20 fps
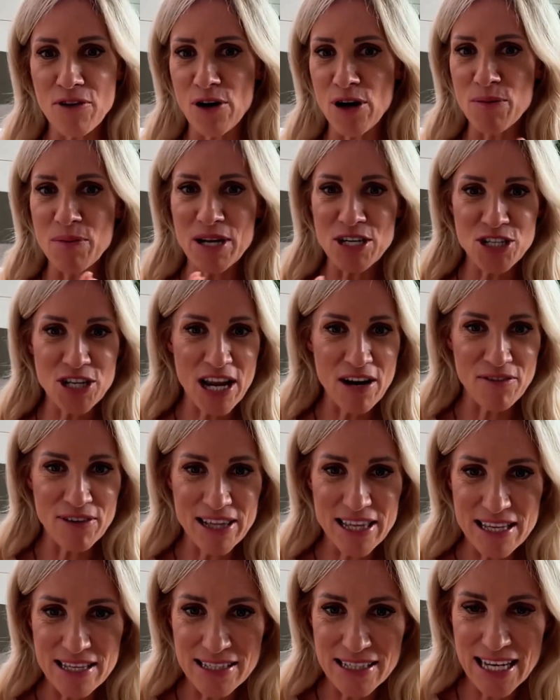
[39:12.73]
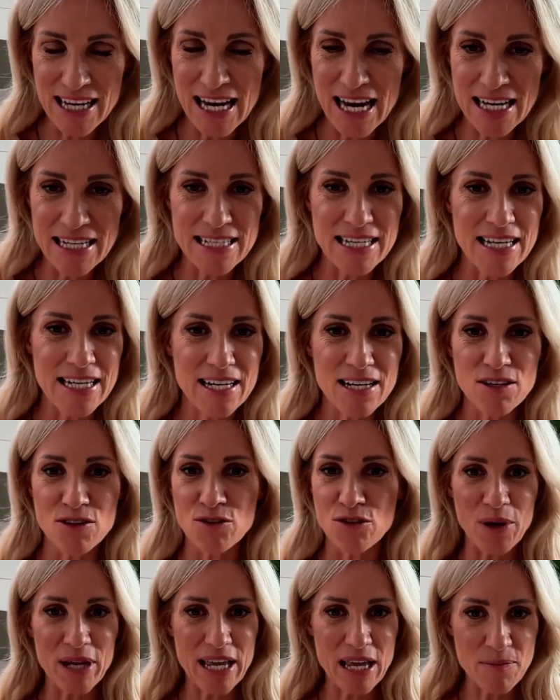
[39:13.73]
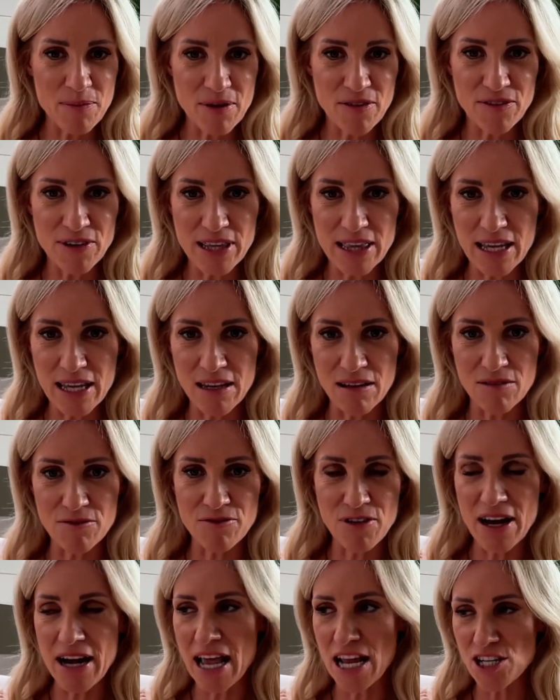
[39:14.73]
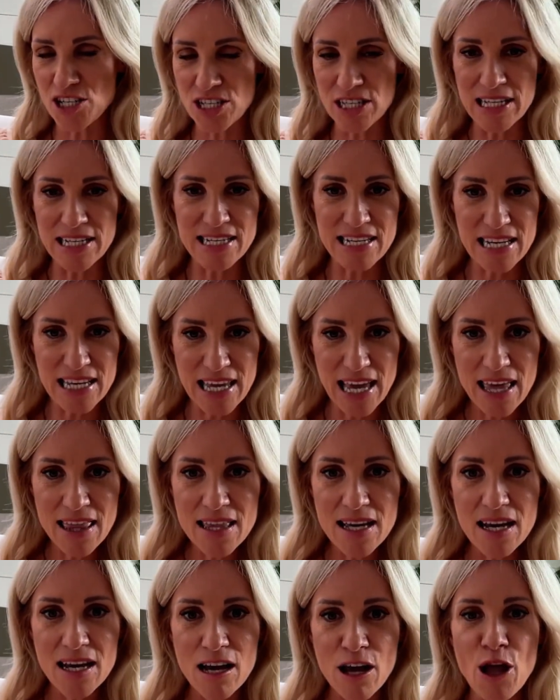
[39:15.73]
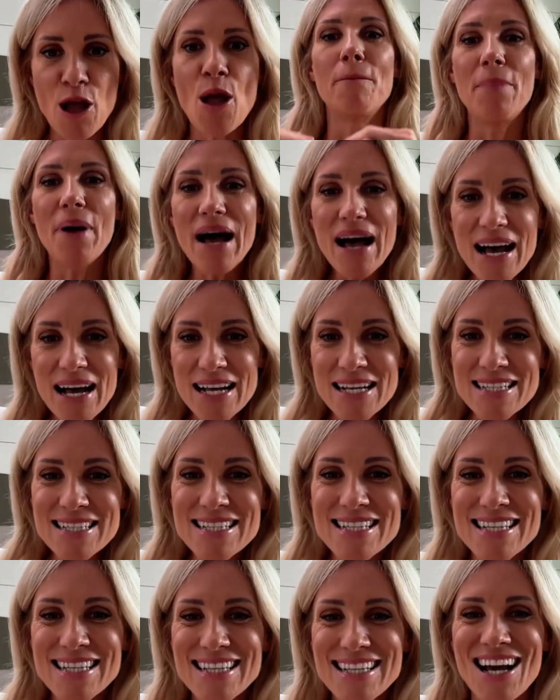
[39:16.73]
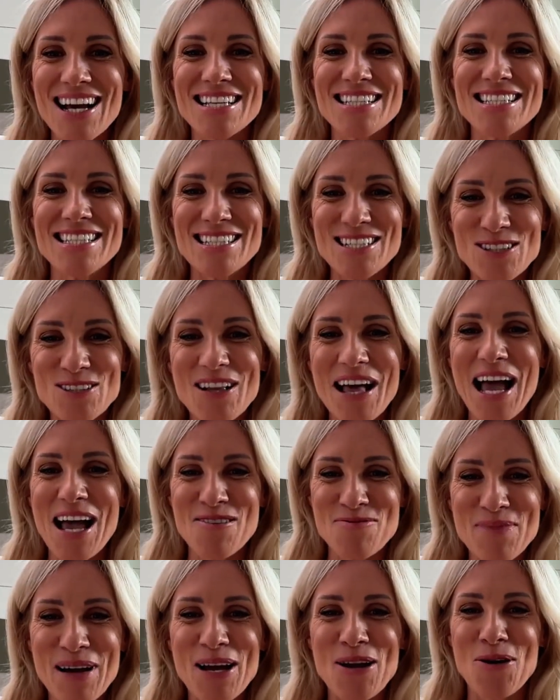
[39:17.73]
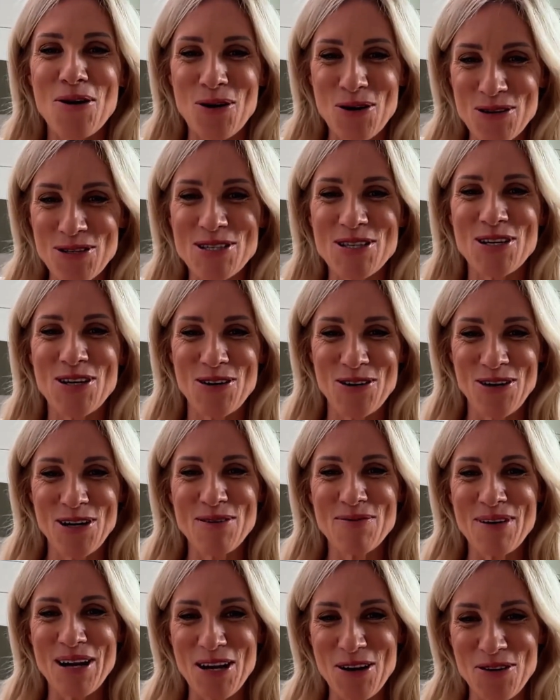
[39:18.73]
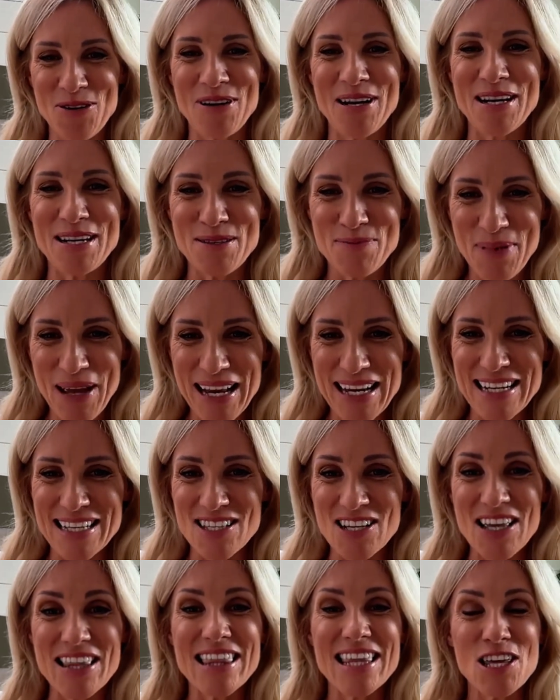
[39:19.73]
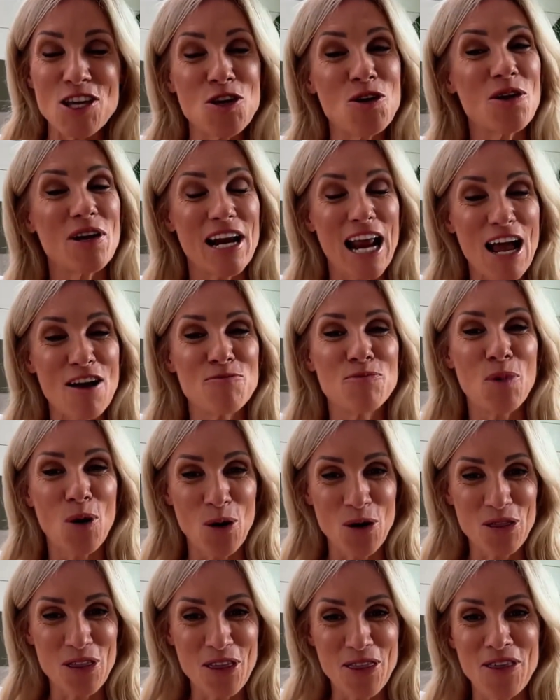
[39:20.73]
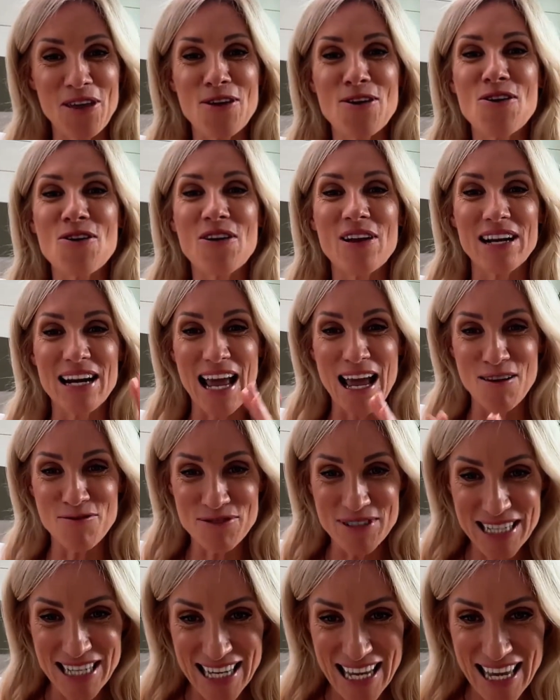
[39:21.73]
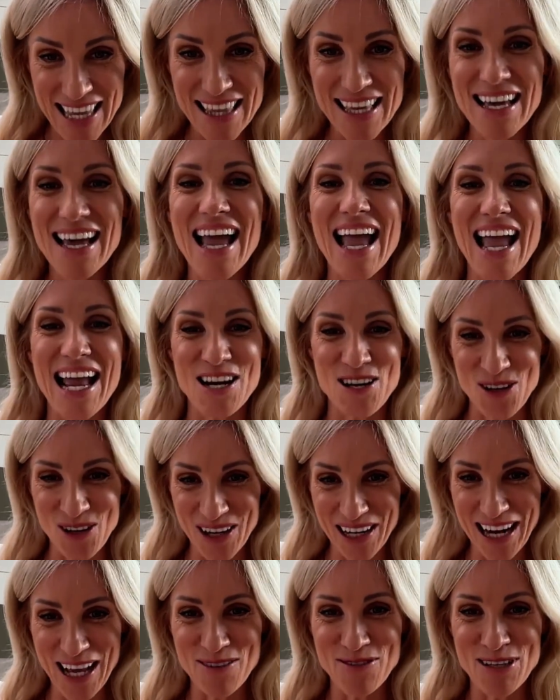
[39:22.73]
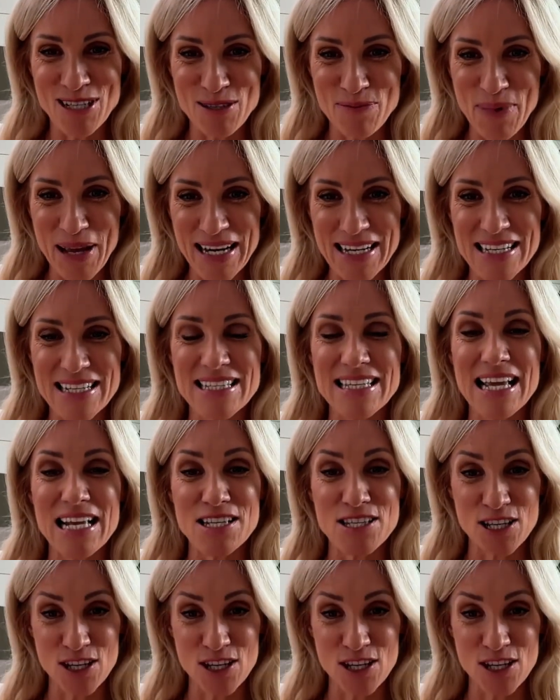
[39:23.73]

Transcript: very much everything's connected and we keep everything financially together, but I still have my own security, my own independence. I think you can have both. I think you can have together and you can have independence and